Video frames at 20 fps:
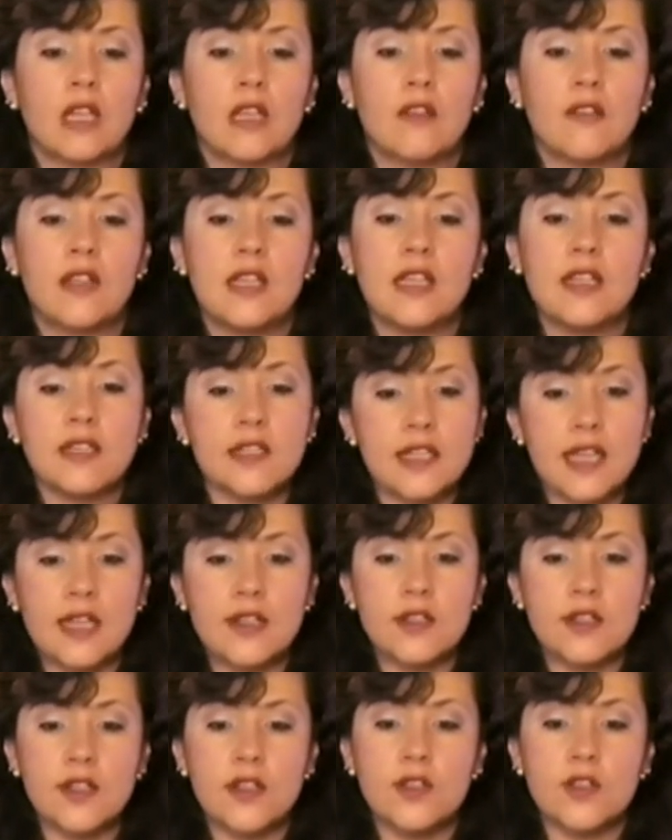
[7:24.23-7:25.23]
these
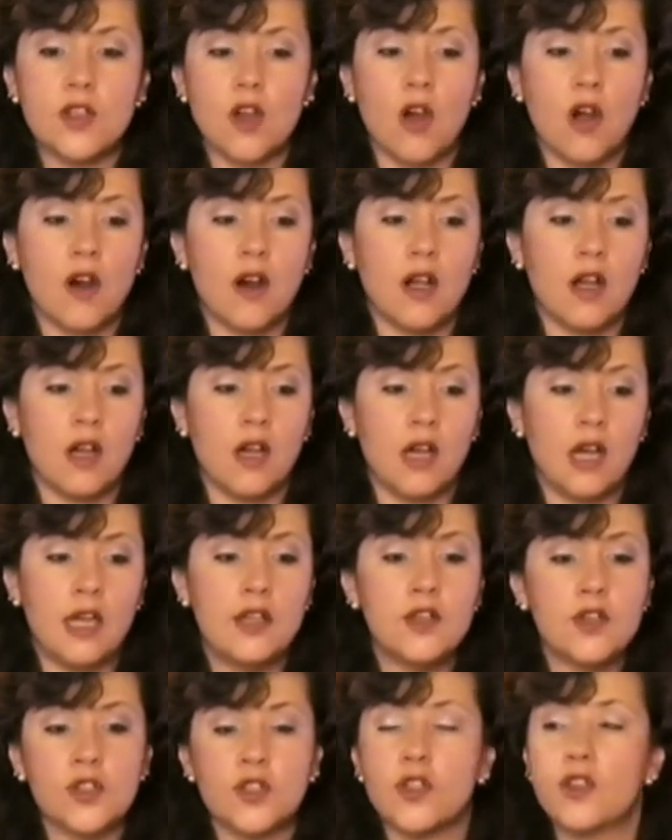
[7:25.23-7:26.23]
senses are uh,
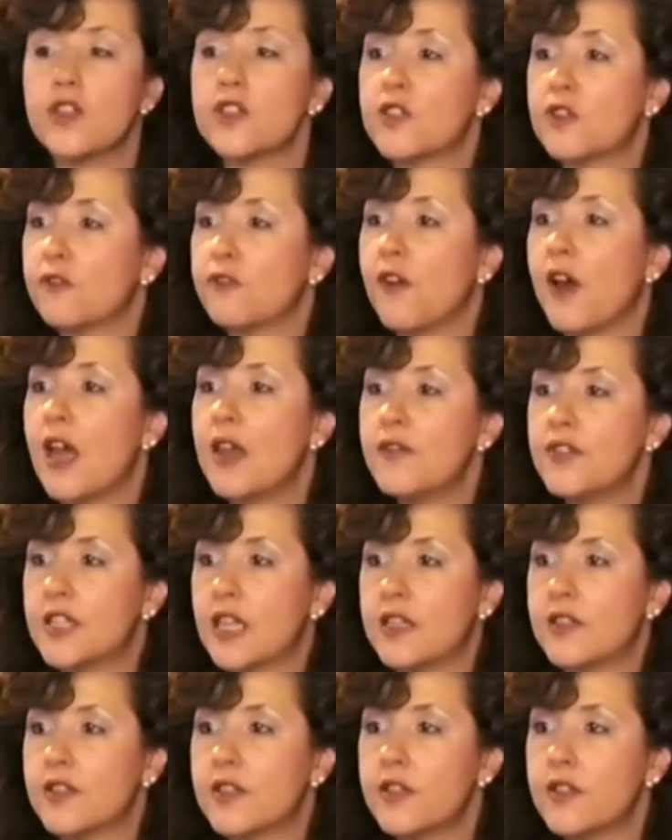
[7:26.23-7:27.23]
understood as the five
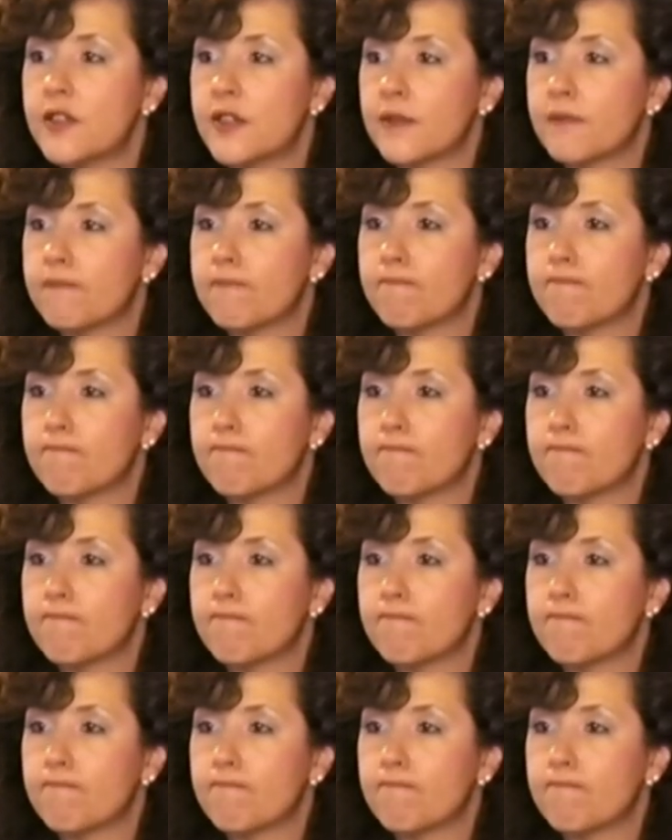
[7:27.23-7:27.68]
senses,